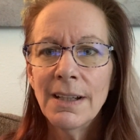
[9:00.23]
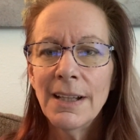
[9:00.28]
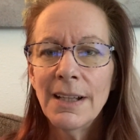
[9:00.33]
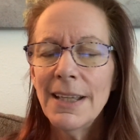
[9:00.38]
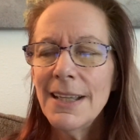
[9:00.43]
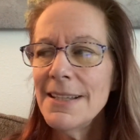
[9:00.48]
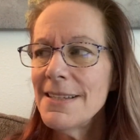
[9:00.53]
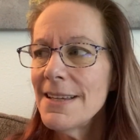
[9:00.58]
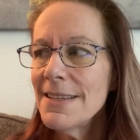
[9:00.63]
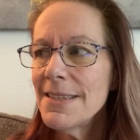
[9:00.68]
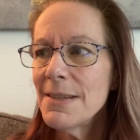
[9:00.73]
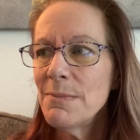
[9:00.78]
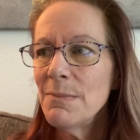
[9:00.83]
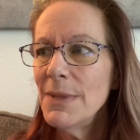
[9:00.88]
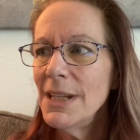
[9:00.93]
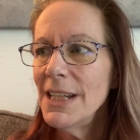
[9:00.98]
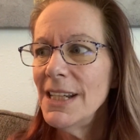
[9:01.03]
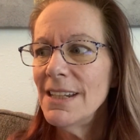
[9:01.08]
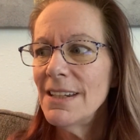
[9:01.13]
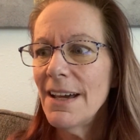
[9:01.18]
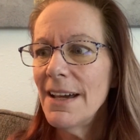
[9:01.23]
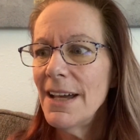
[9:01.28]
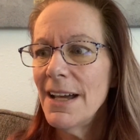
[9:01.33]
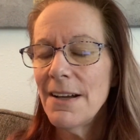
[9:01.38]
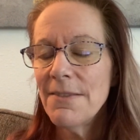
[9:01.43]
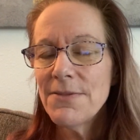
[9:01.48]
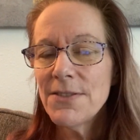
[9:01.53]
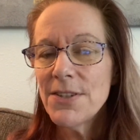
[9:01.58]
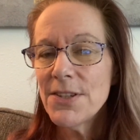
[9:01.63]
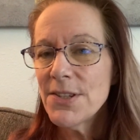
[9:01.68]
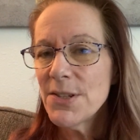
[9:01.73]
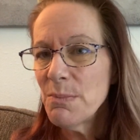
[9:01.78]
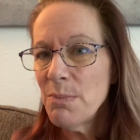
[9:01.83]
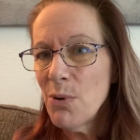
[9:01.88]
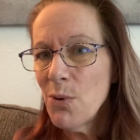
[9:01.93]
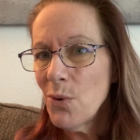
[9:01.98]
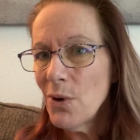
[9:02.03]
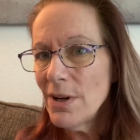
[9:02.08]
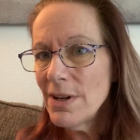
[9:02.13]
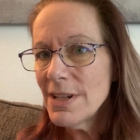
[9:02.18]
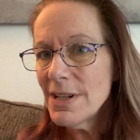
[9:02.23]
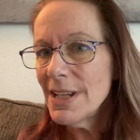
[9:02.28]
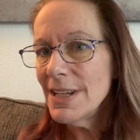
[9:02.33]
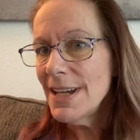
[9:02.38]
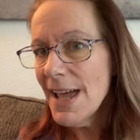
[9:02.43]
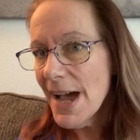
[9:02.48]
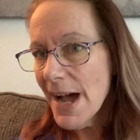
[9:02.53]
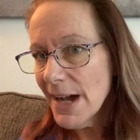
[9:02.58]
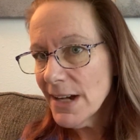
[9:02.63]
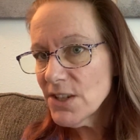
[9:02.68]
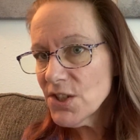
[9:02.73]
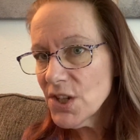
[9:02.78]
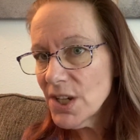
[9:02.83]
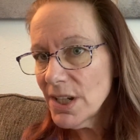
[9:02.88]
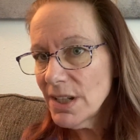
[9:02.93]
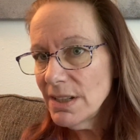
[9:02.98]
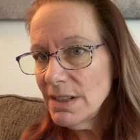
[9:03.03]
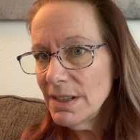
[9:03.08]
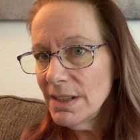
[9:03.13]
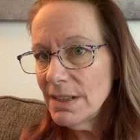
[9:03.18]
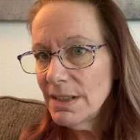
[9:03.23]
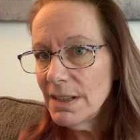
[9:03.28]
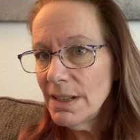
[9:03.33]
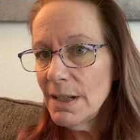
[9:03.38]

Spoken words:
It doesn't mean I have to support an action.